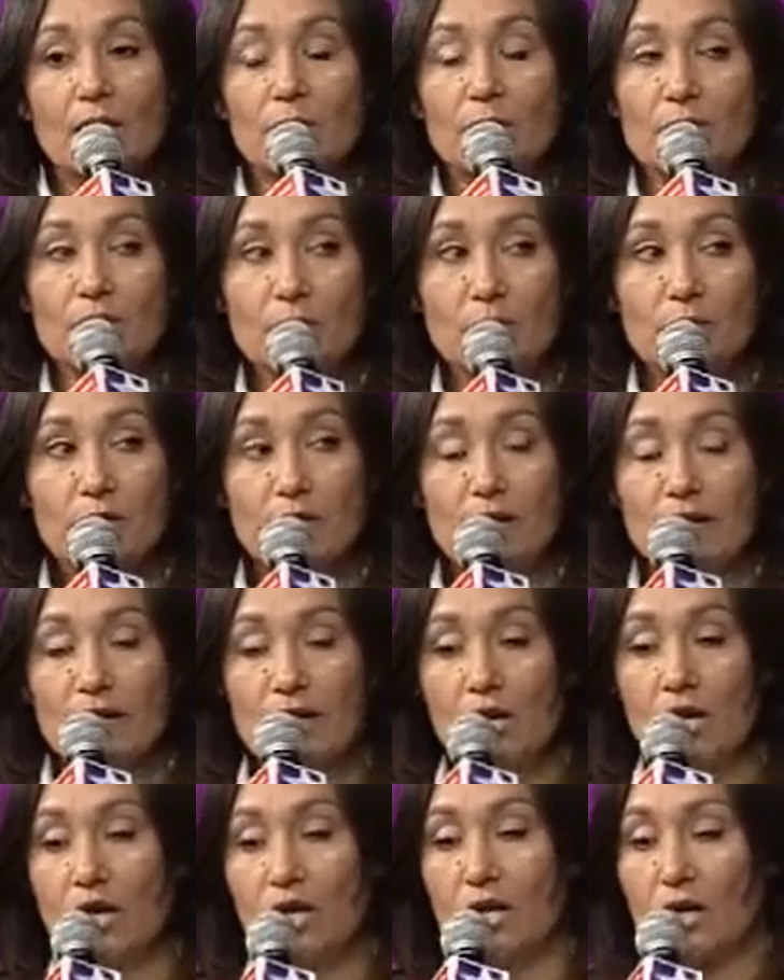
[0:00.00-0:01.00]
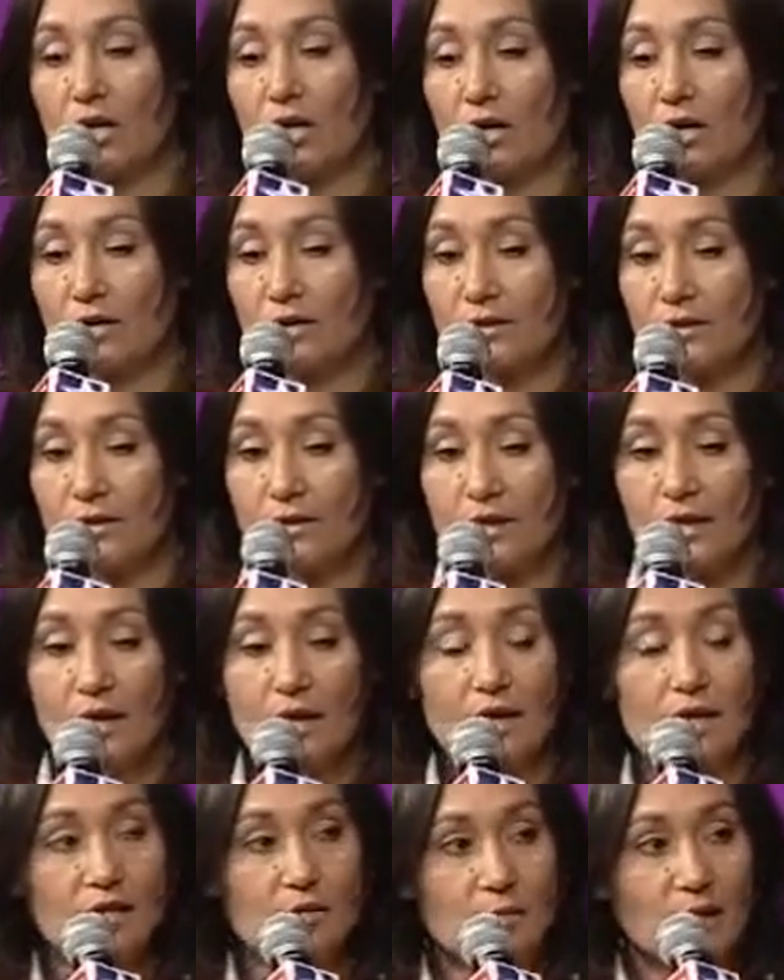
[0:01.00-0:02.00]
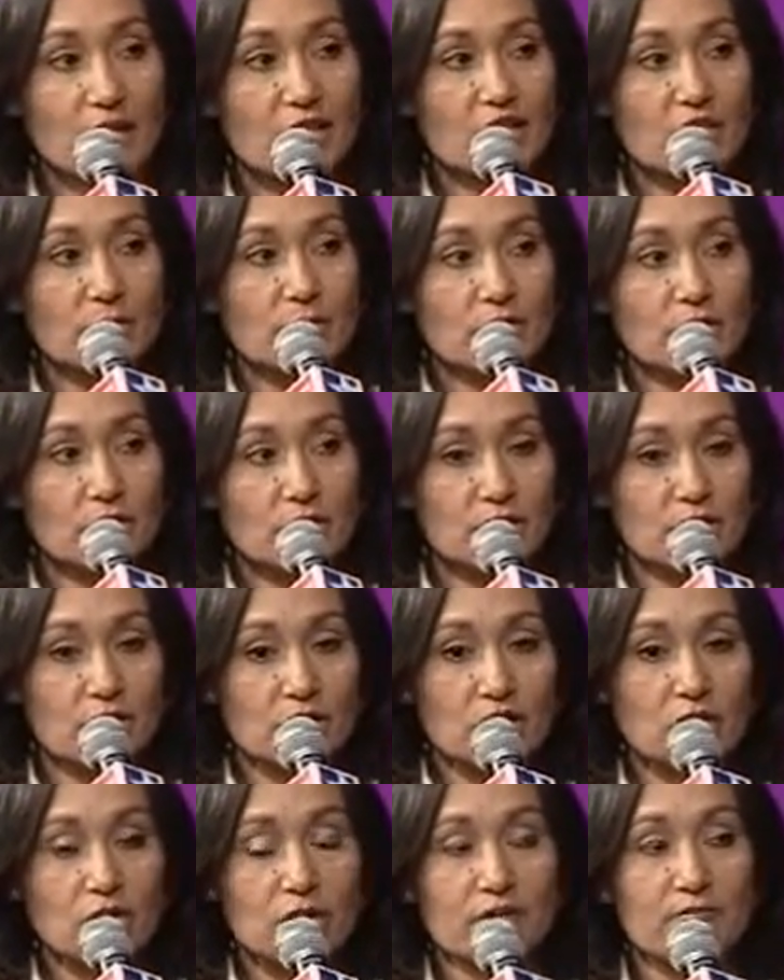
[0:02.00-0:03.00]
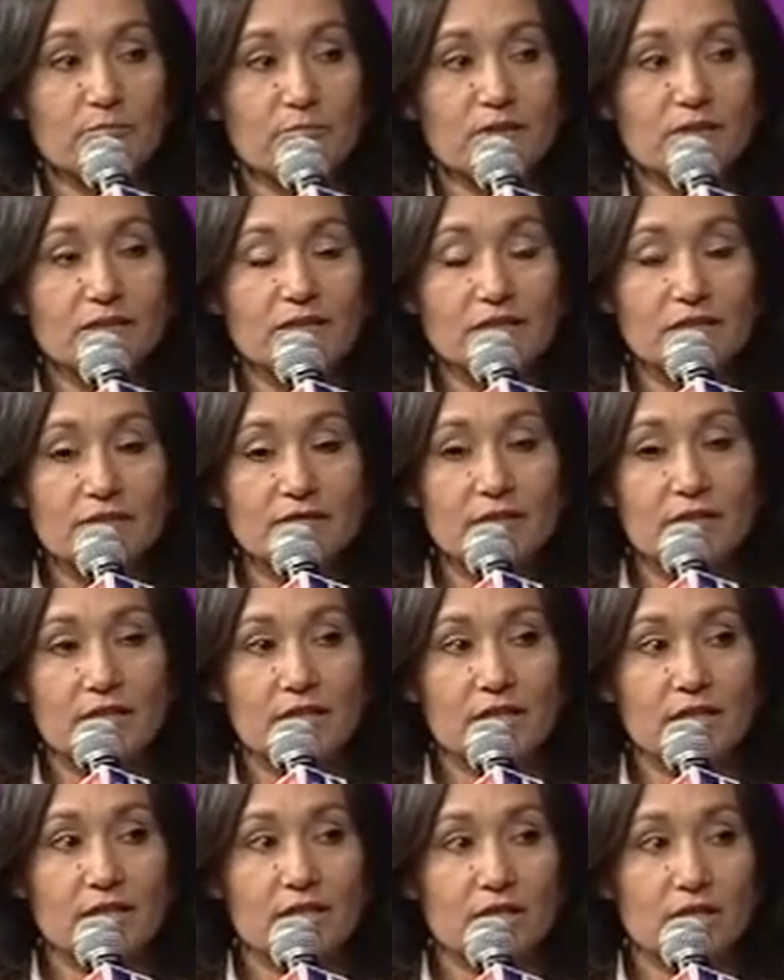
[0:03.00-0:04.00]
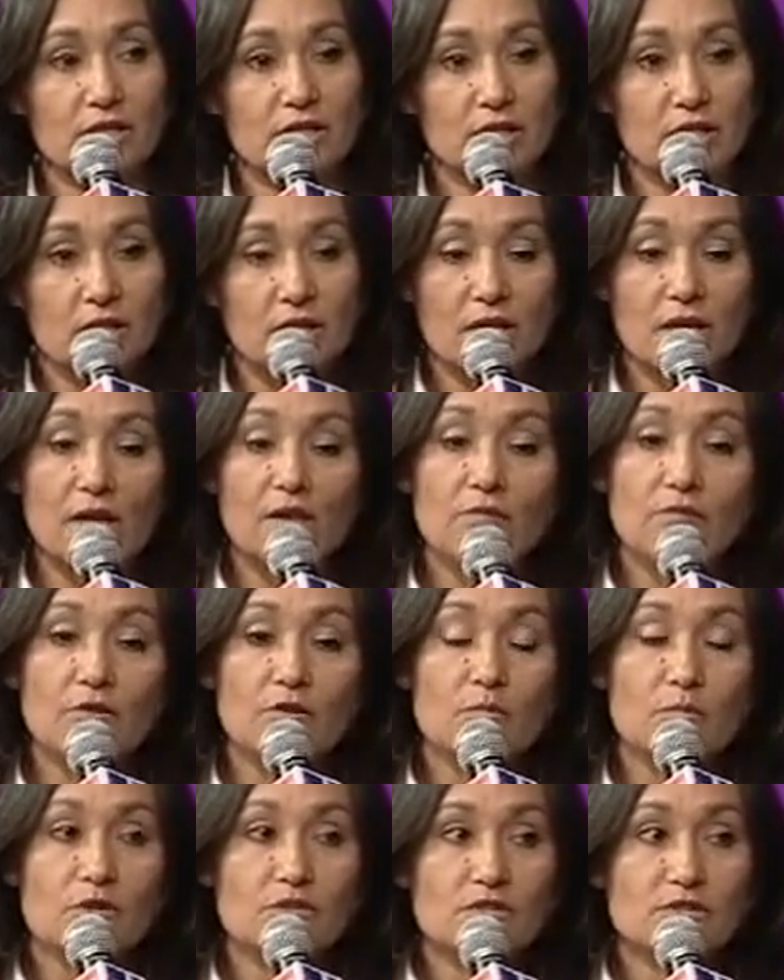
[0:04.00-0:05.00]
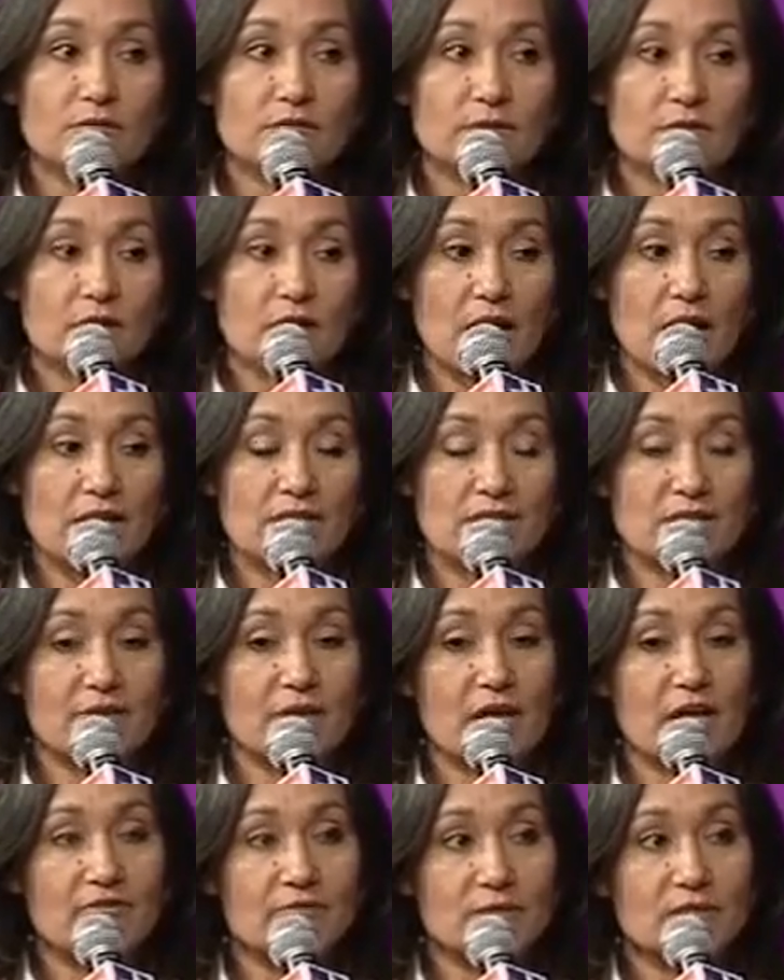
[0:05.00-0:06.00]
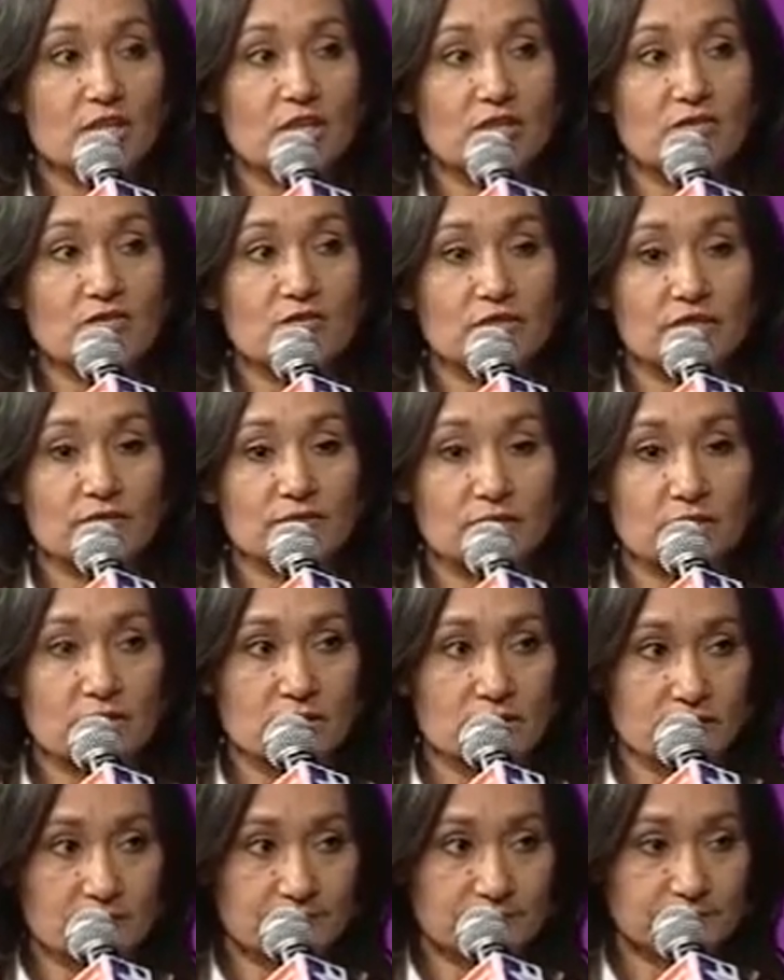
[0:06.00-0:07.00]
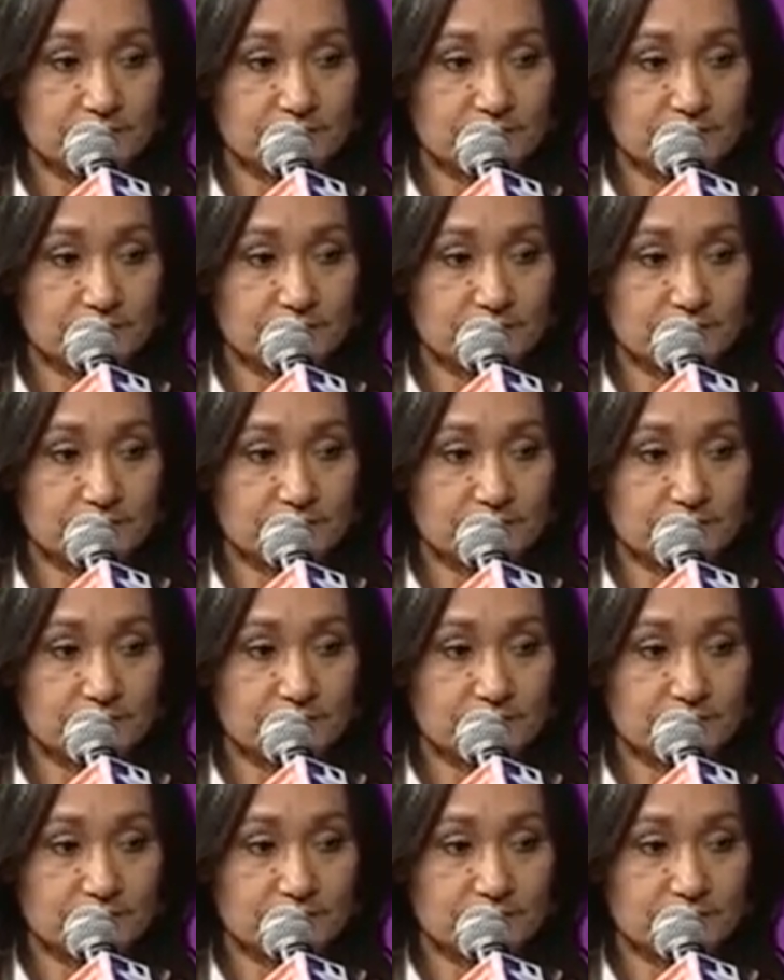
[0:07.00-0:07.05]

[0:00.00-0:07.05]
People like her in my community who have been living here for most of their lives and have been contributing